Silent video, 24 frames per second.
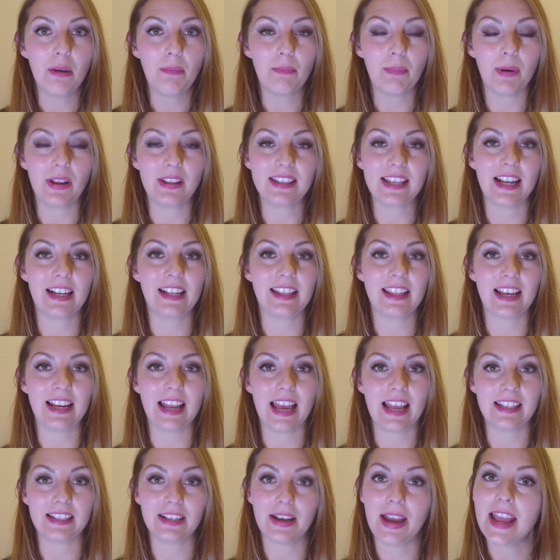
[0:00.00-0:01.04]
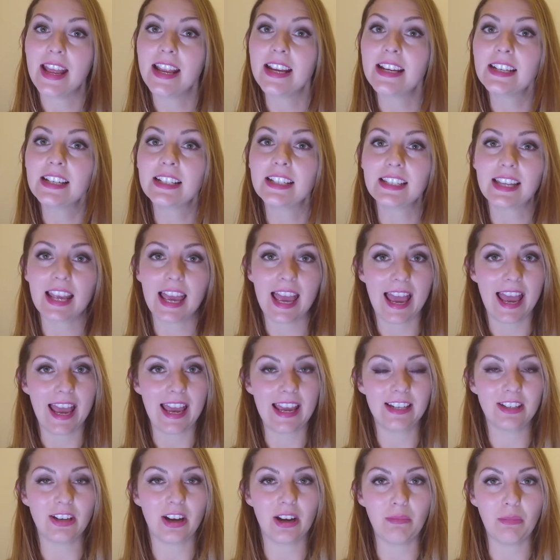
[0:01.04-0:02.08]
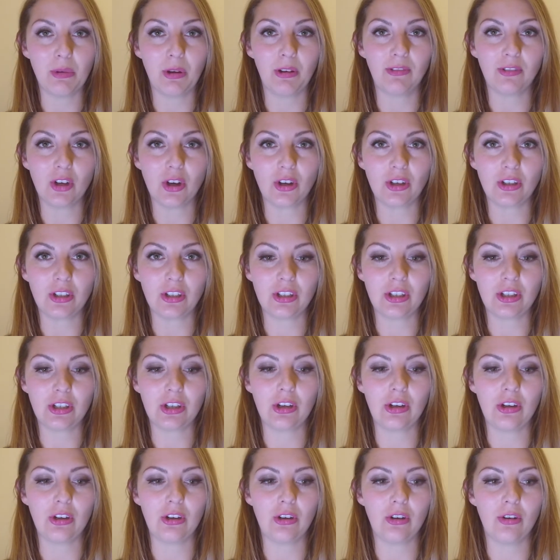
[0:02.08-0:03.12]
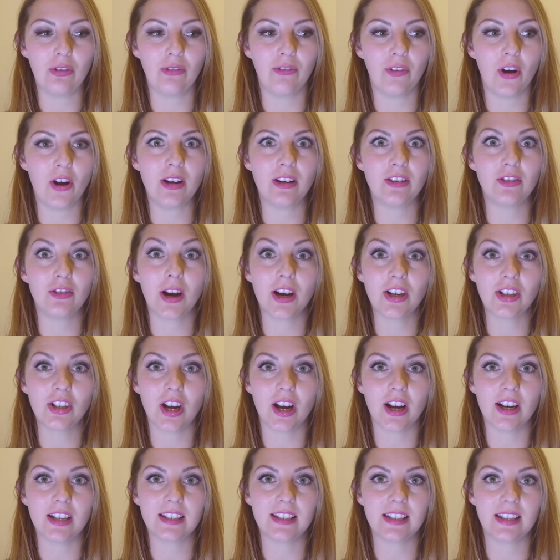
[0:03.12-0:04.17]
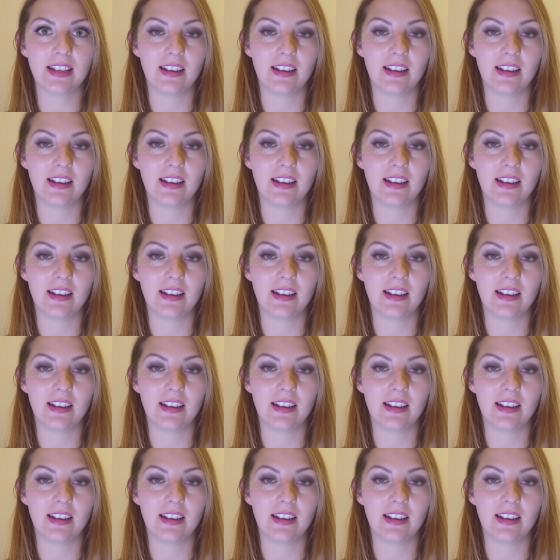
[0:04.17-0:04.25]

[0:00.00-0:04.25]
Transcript: but sadly that had to end, and I moved on to find TrashArts,